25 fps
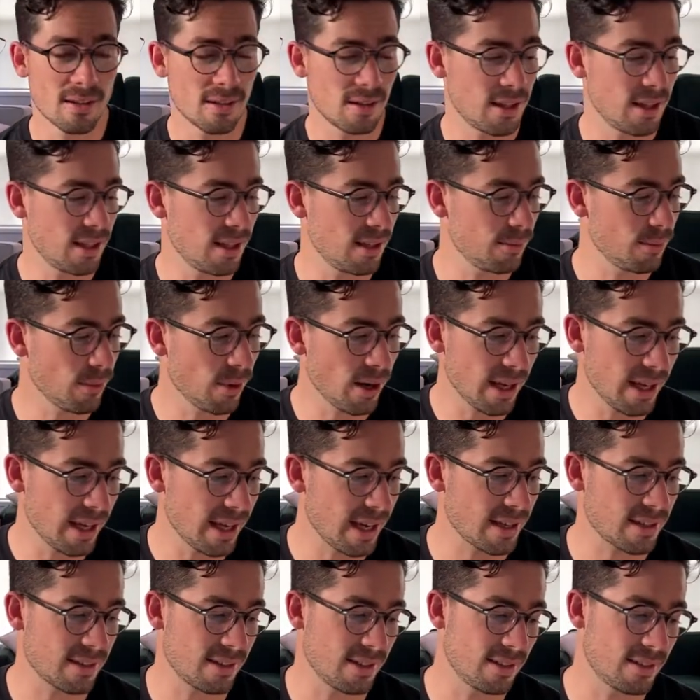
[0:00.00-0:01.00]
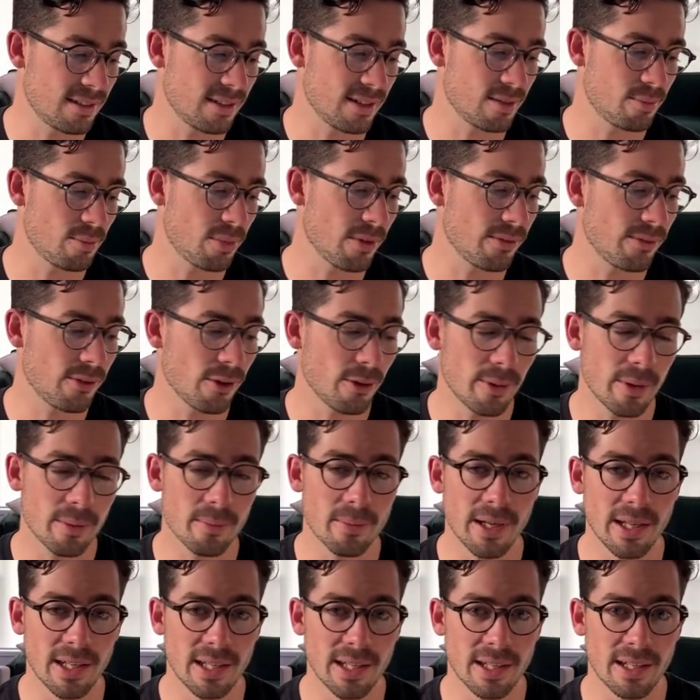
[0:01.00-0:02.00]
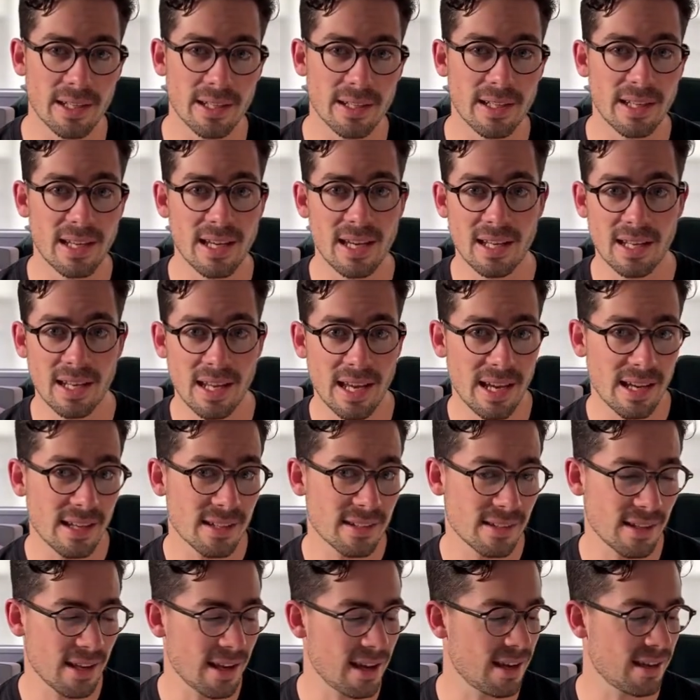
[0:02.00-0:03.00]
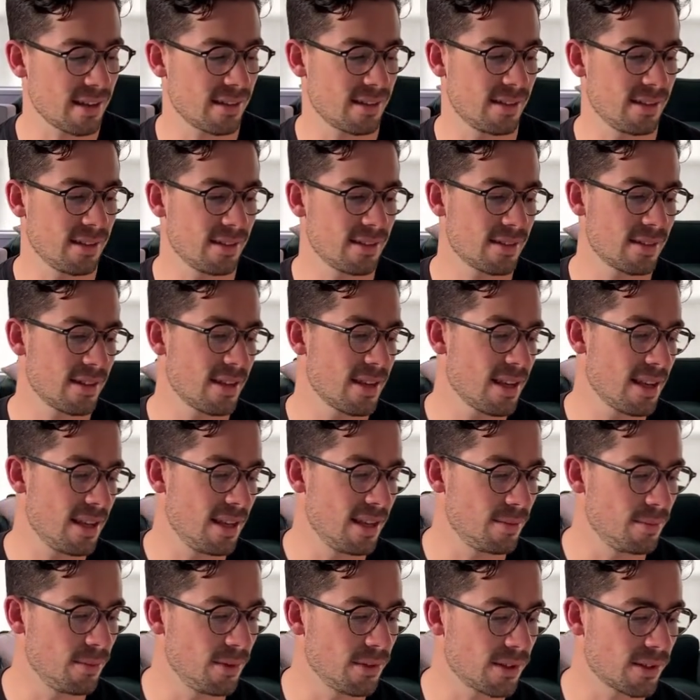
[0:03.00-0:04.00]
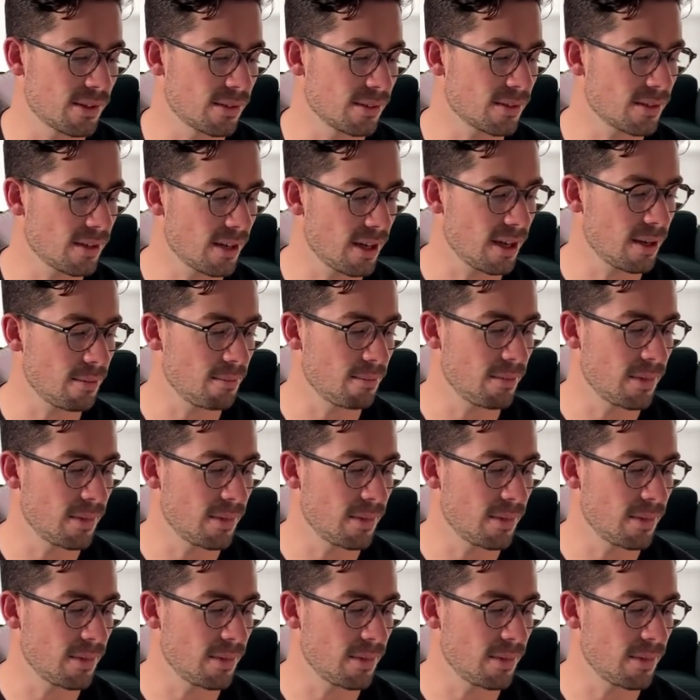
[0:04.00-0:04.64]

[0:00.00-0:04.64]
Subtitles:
the y-axis is performing media and x-axis is musical time.